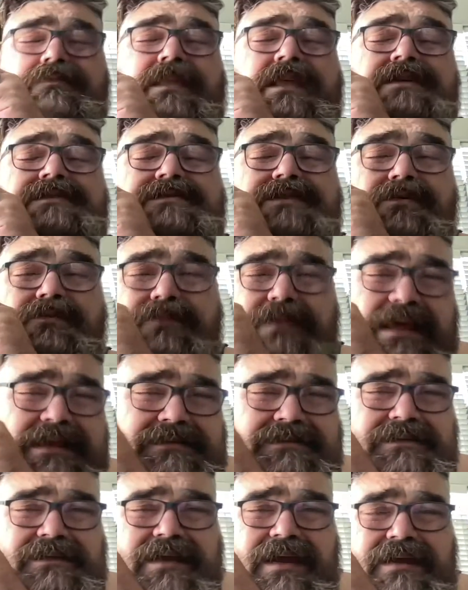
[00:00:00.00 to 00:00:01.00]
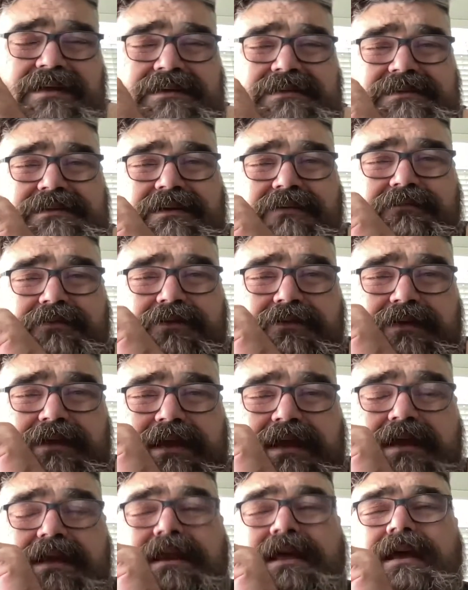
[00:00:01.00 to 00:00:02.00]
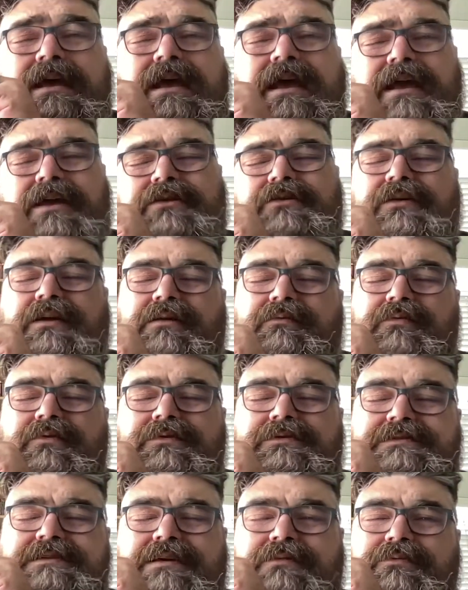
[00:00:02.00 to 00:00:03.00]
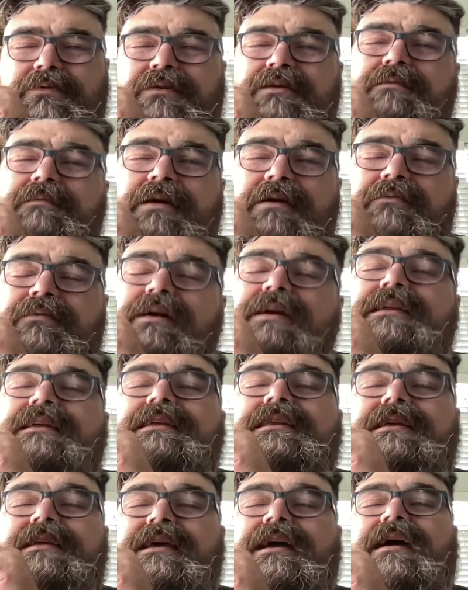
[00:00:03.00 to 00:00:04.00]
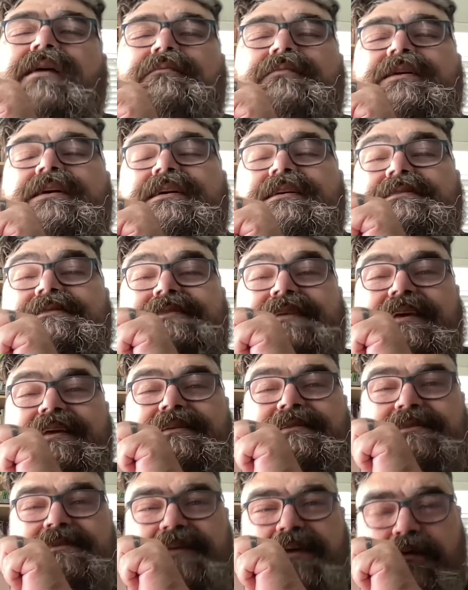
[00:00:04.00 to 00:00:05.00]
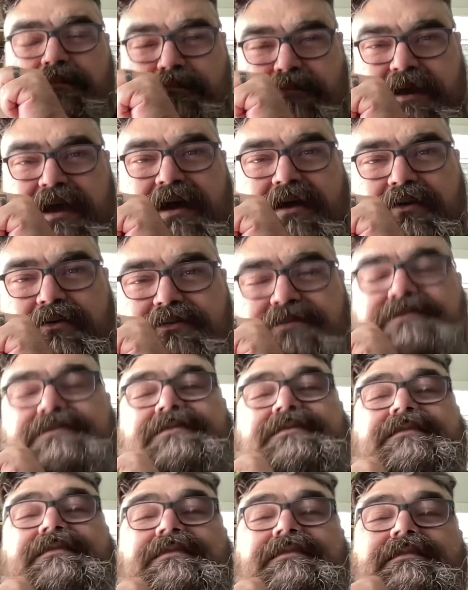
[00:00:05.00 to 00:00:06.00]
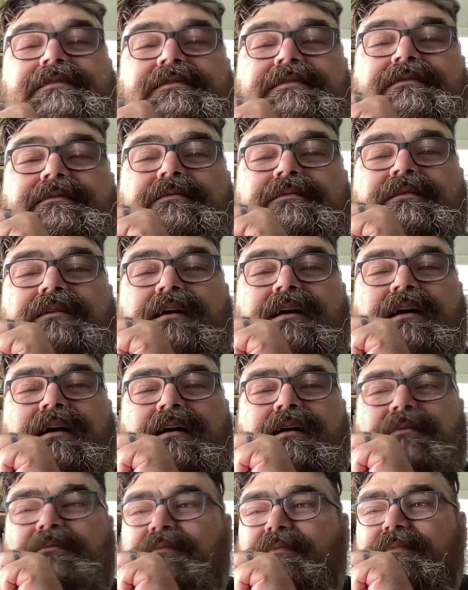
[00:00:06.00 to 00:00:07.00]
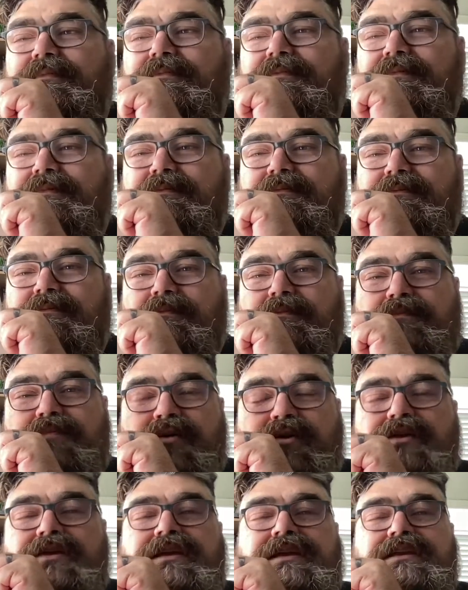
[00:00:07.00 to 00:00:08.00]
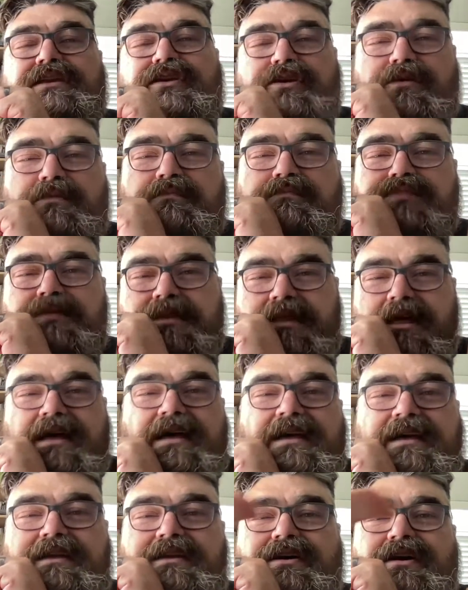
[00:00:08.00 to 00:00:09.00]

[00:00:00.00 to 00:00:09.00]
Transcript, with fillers: So that's the kind of stuff you get. And you're like, well, is that really about writing? Yeah, because it's about um, putting your blood